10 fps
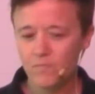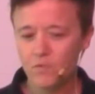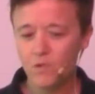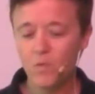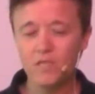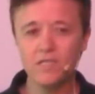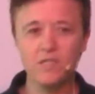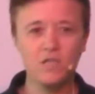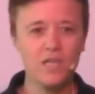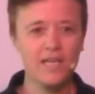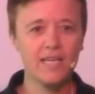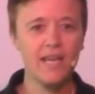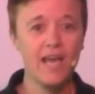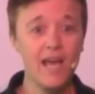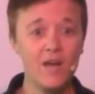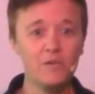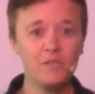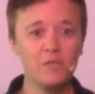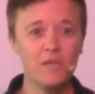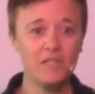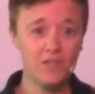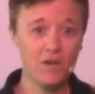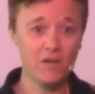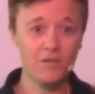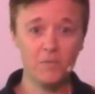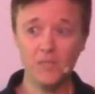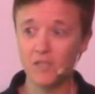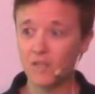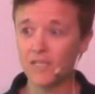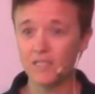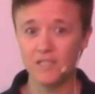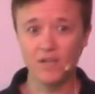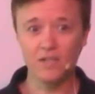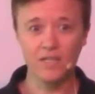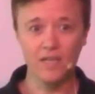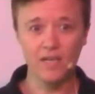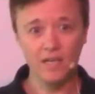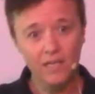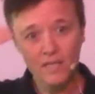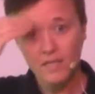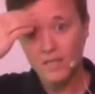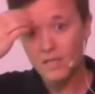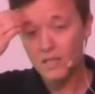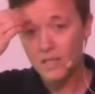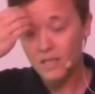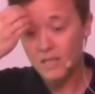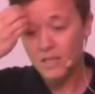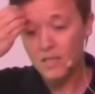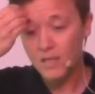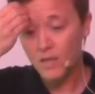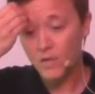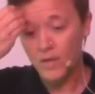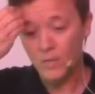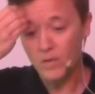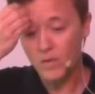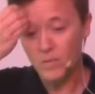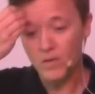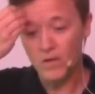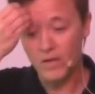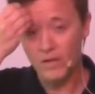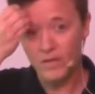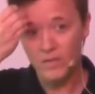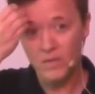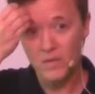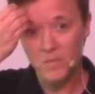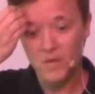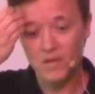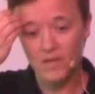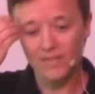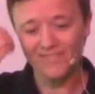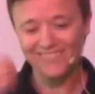So, what does this look like, and how do we start? Would y'all like to start today? All right, we're going to work on it. We're going to work on it.